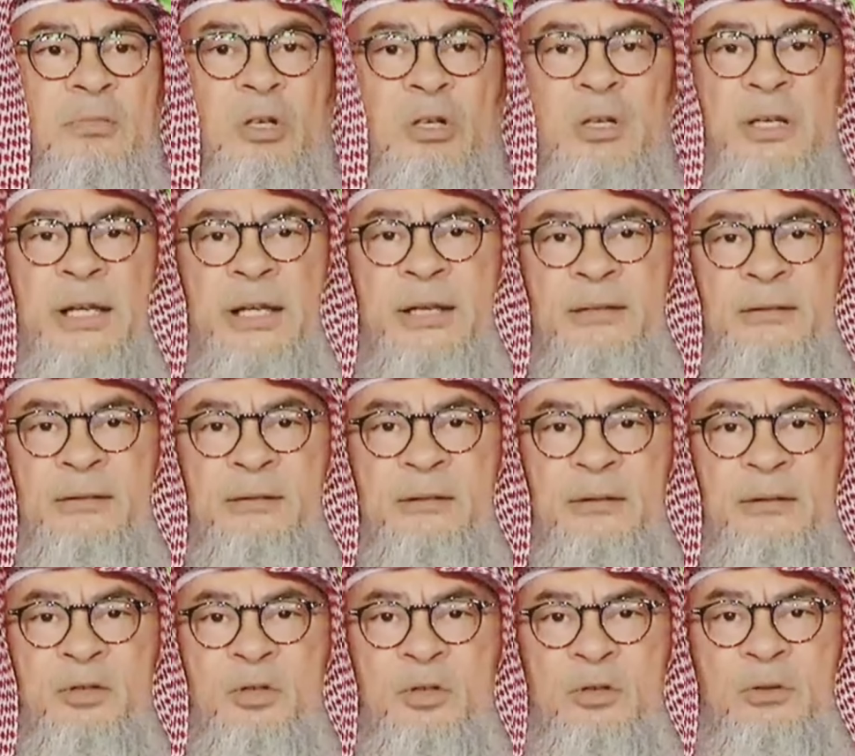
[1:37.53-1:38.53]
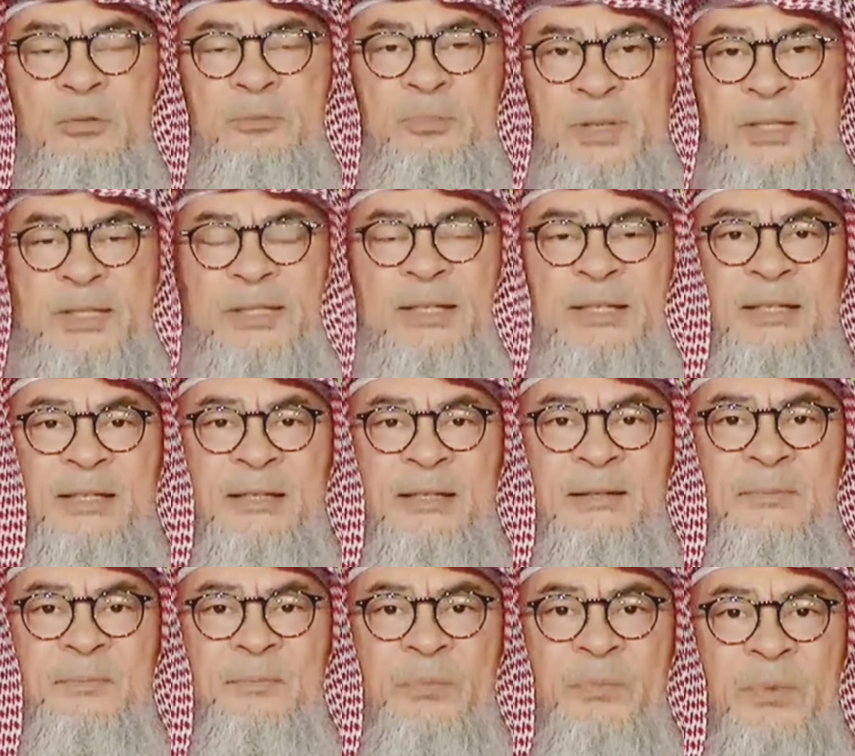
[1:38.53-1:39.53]
earning, your business,
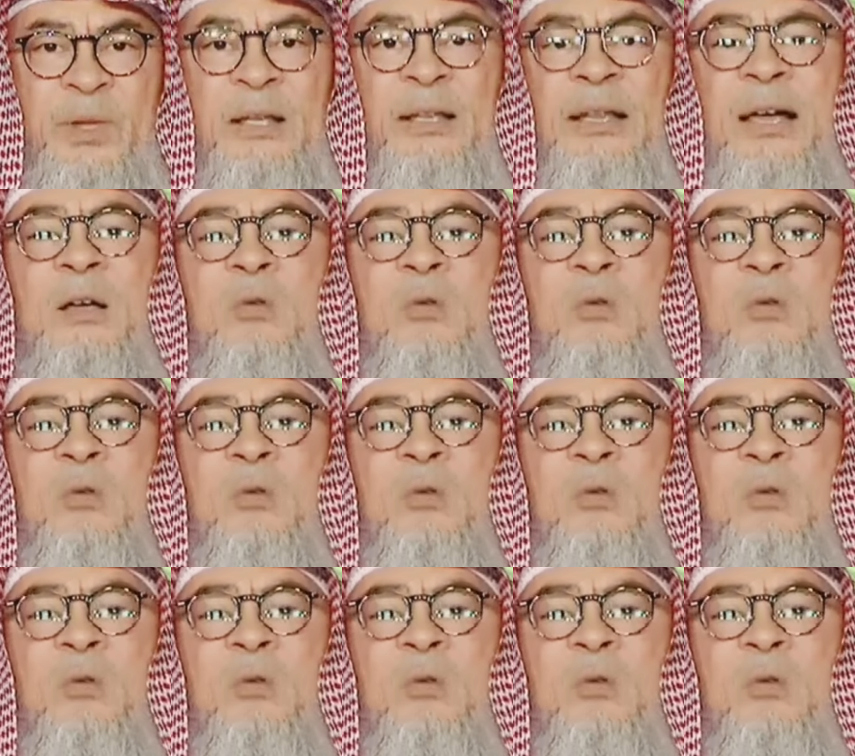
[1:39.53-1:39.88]
and